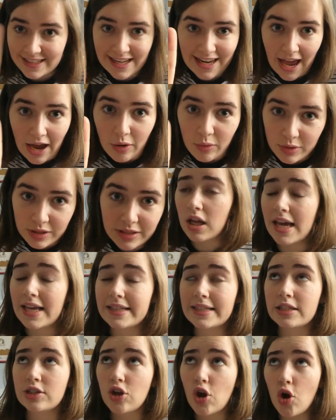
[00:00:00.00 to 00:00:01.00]
allowed.
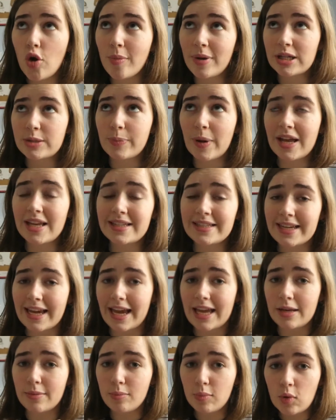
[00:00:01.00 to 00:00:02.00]
It's so much better to
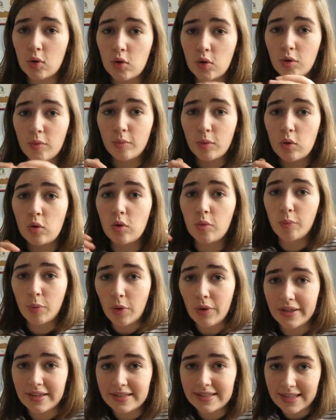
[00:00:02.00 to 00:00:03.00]
get in more
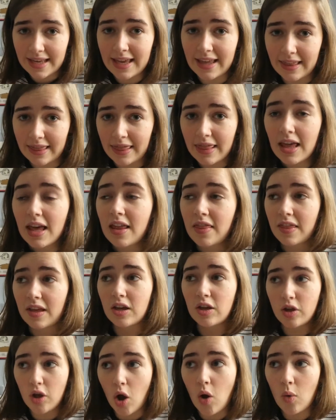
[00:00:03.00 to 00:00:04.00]
points in
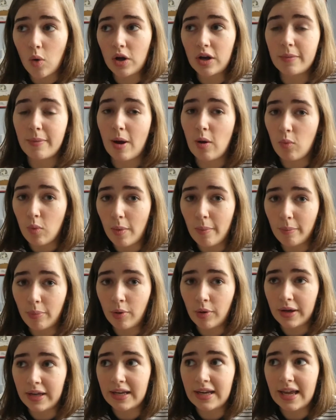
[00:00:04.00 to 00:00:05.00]
than go on about one
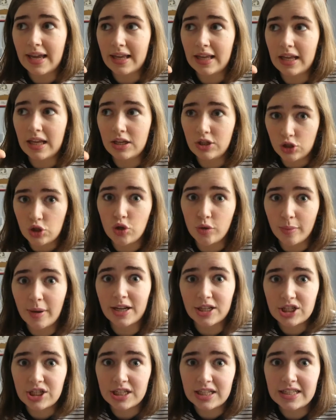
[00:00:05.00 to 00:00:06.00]
point in too
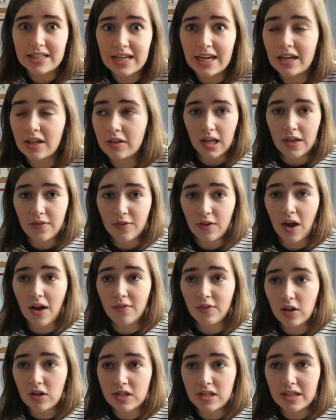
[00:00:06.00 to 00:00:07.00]
much detail. If you
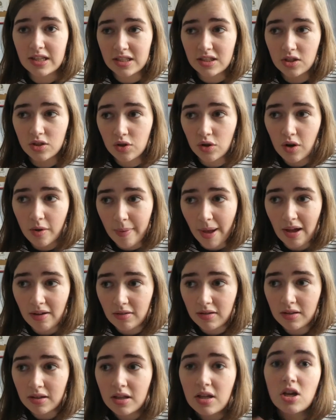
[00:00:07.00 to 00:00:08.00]
have lots of things to talk
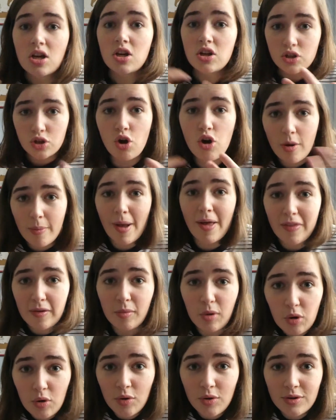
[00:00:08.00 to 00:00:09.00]
about
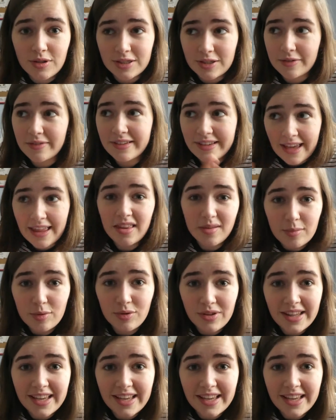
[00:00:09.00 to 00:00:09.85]
them all so you can get them all